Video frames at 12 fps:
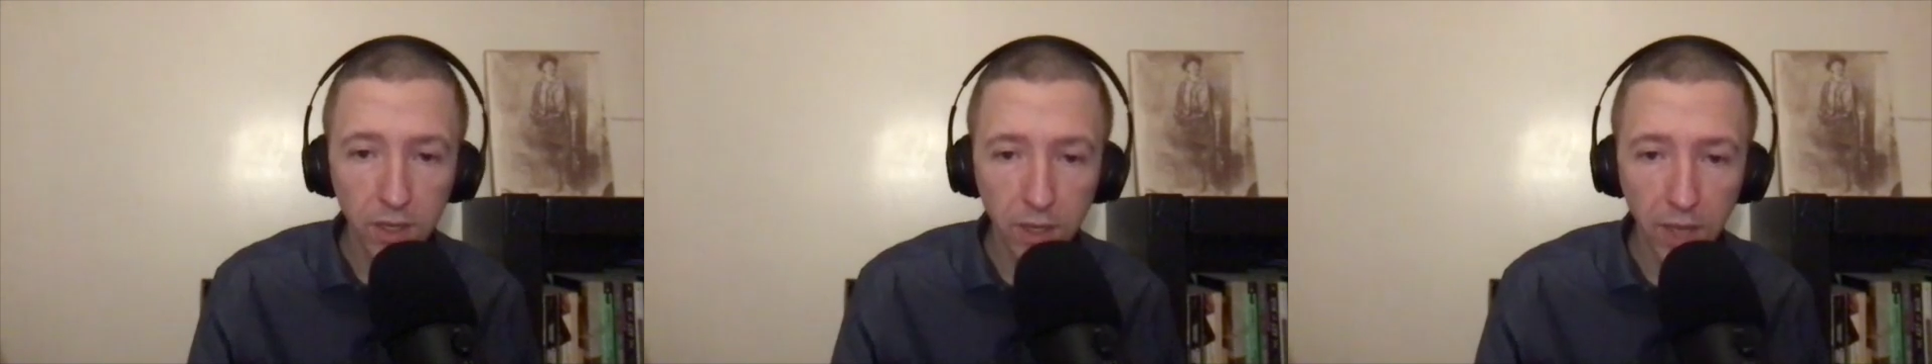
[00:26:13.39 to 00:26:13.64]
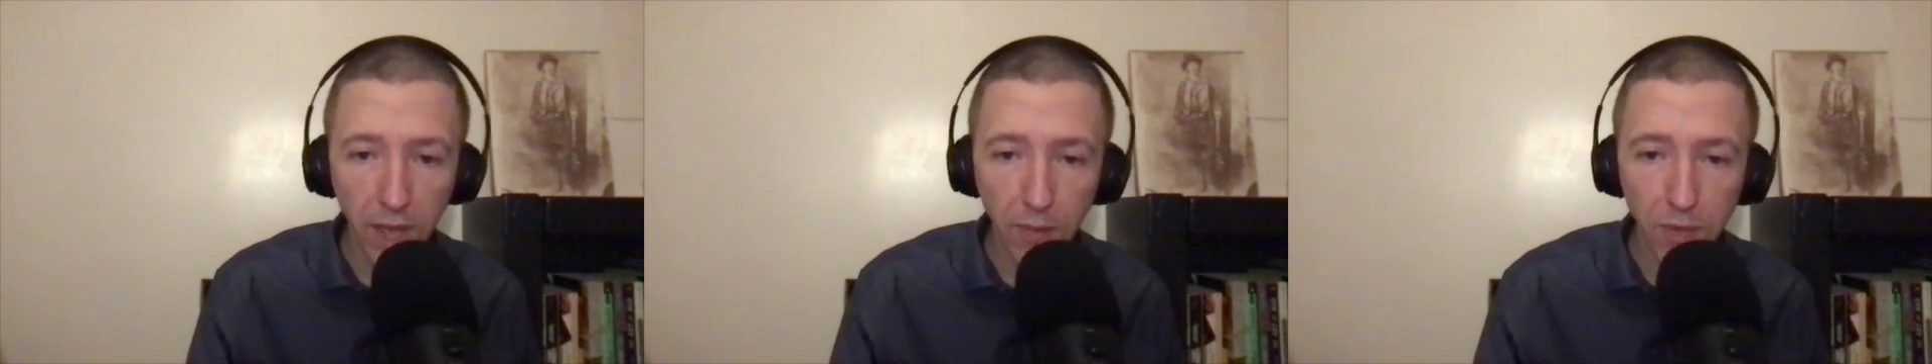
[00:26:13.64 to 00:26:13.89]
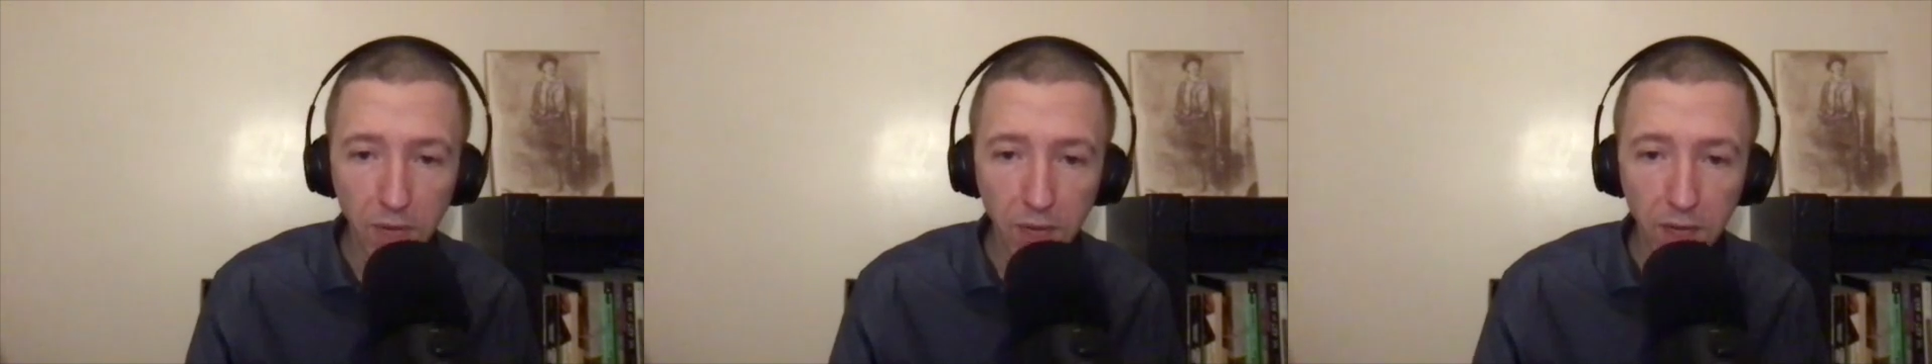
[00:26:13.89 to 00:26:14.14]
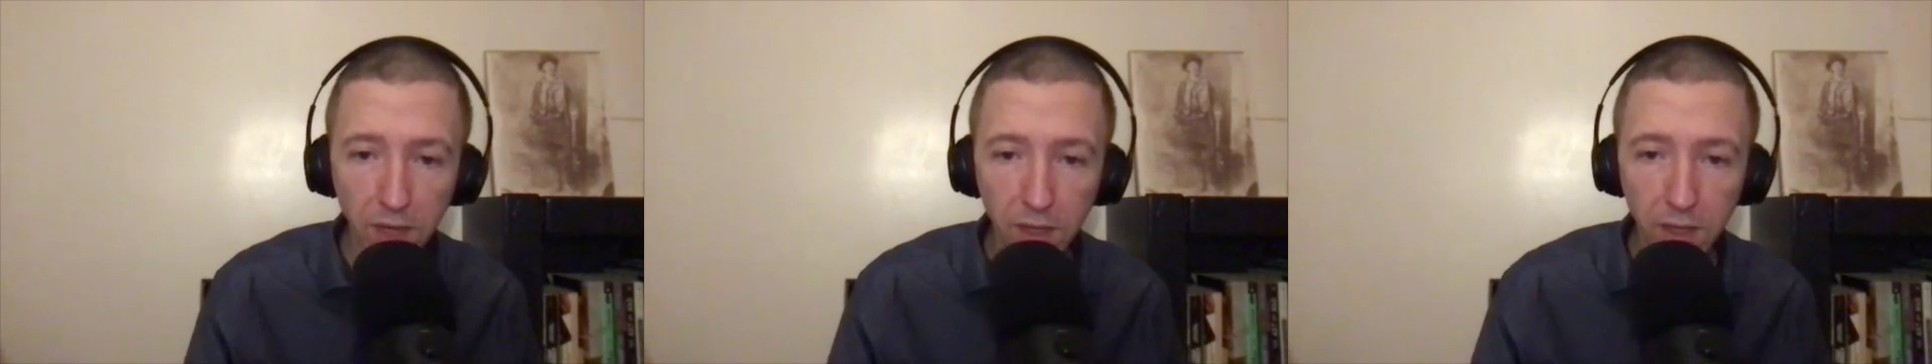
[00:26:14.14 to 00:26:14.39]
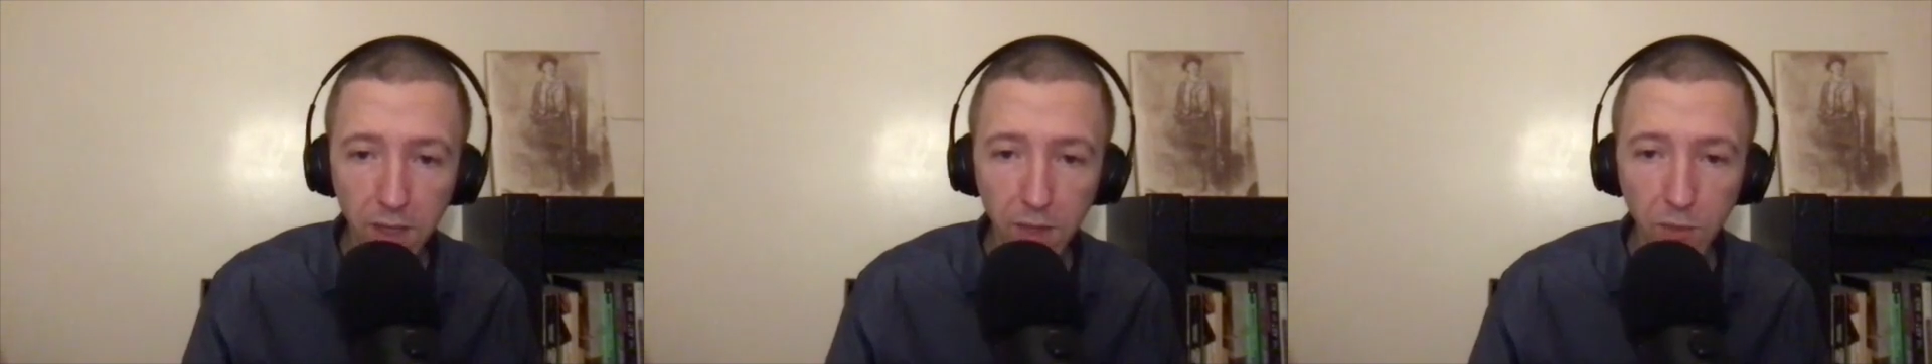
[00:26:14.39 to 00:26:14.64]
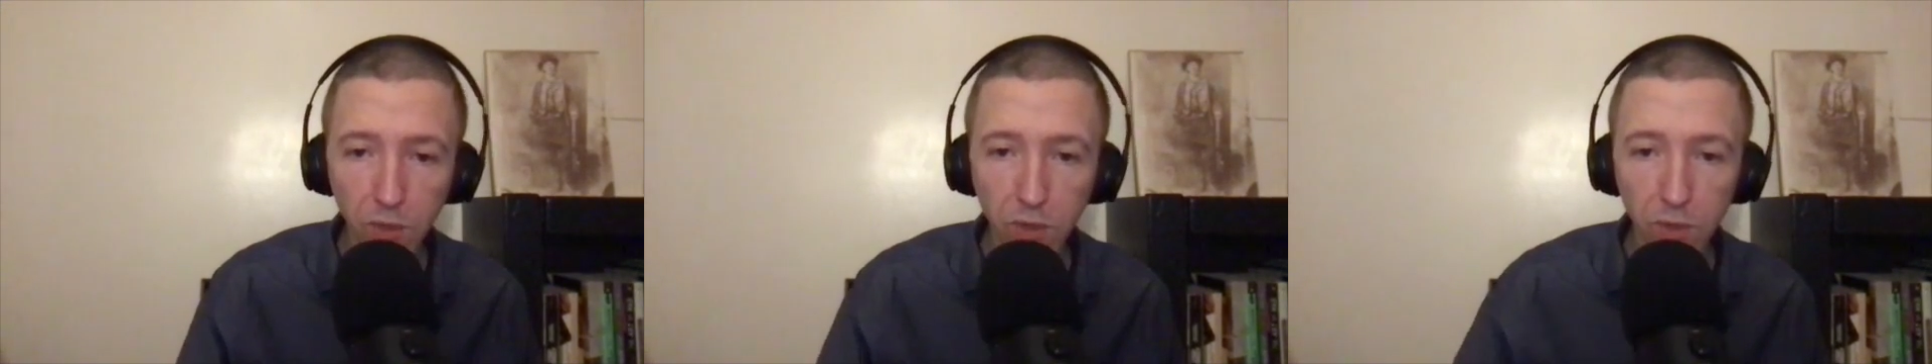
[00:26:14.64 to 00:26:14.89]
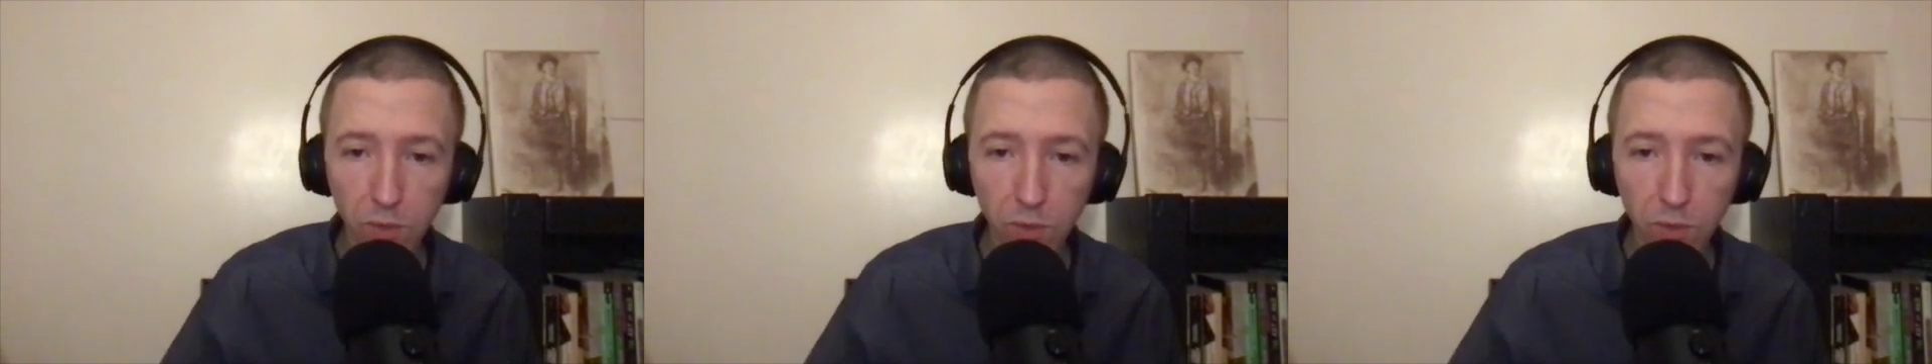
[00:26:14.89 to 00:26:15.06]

happening that we're